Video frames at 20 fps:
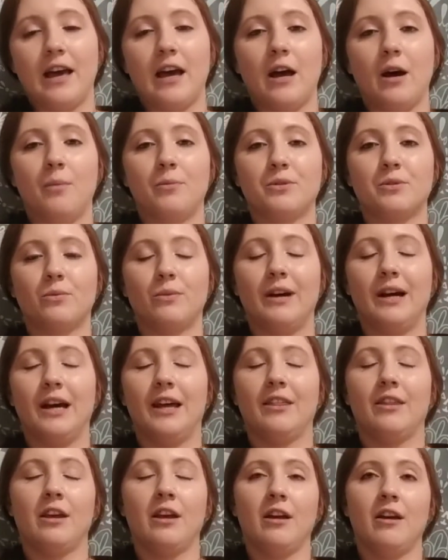It helps
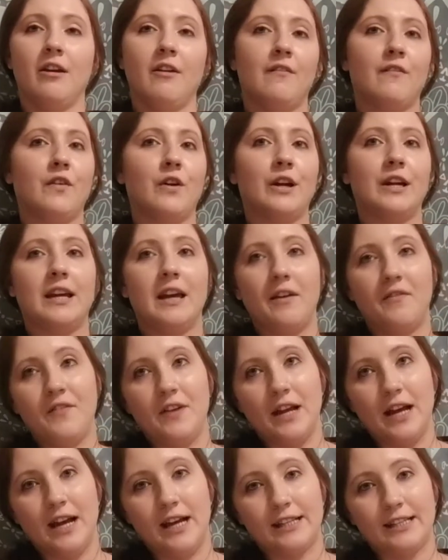with
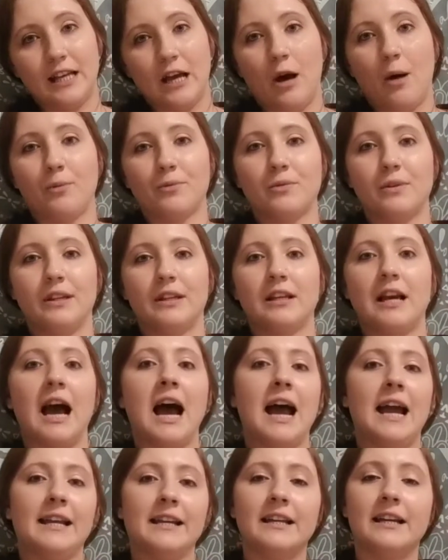forgiveness. It helps with
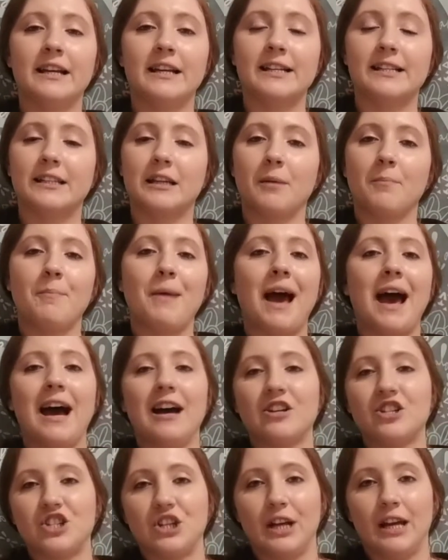kindness,
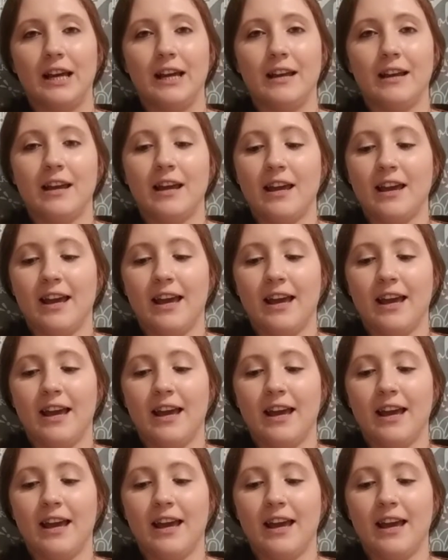compassion,